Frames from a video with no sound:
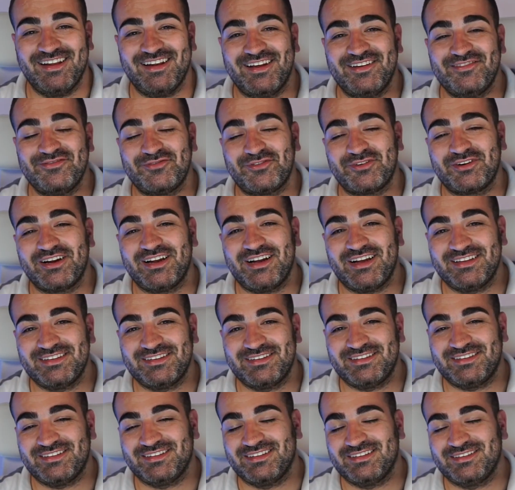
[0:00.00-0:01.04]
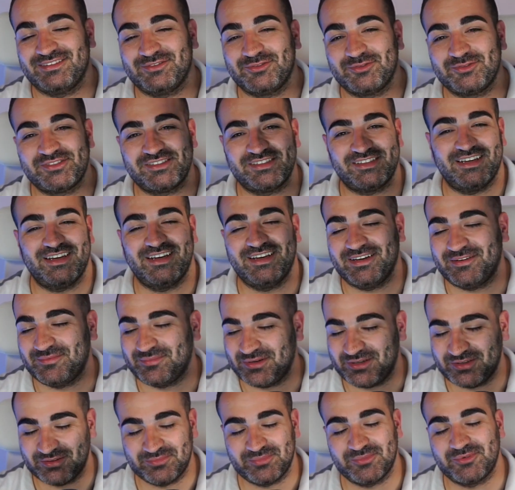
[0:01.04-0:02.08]
I forgot to say
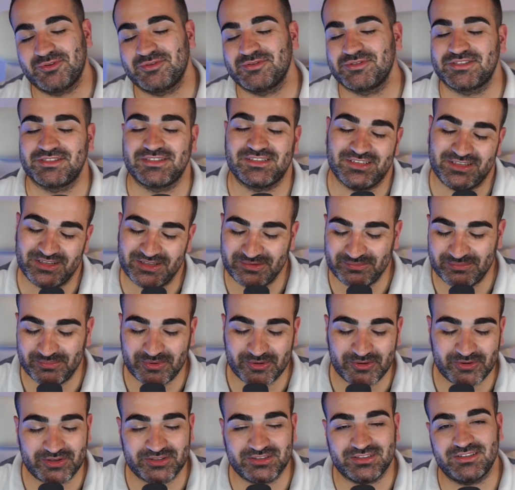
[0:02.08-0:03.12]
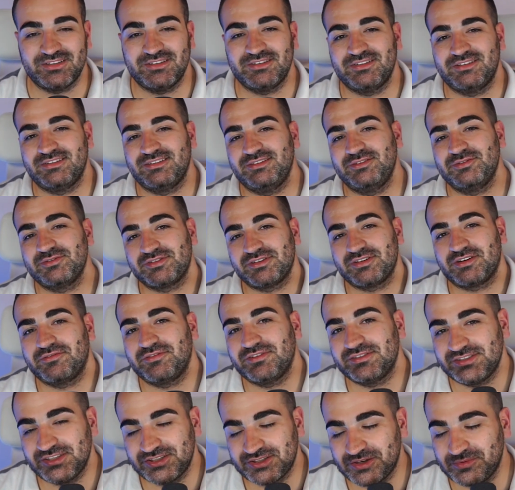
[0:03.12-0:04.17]
about most important user
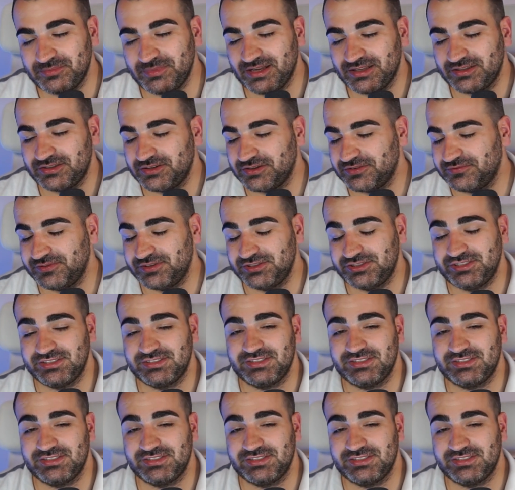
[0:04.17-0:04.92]
acquisition metric, which is